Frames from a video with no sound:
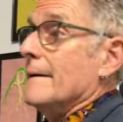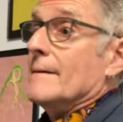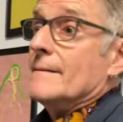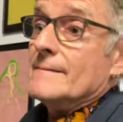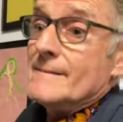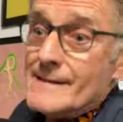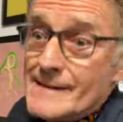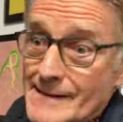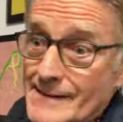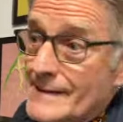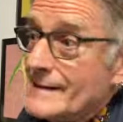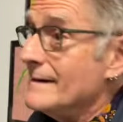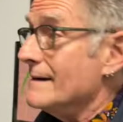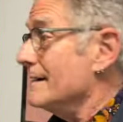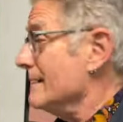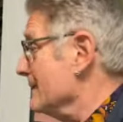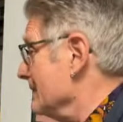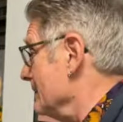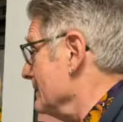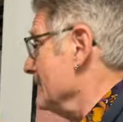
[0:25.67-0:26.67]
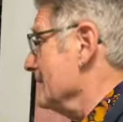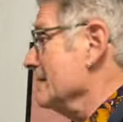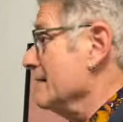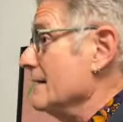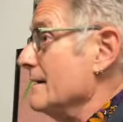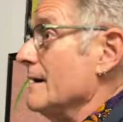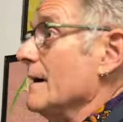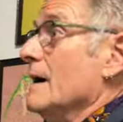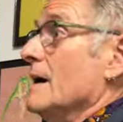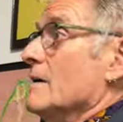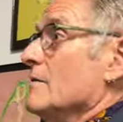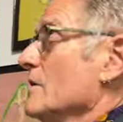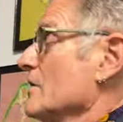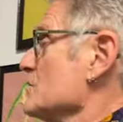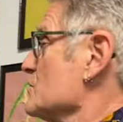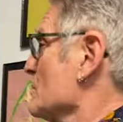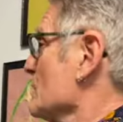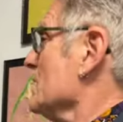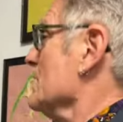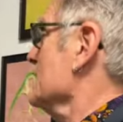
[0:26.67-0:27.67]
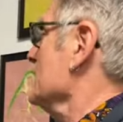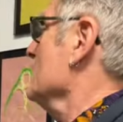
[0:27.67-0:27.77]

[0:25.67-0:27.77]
nah, nah, nah, nah. There's really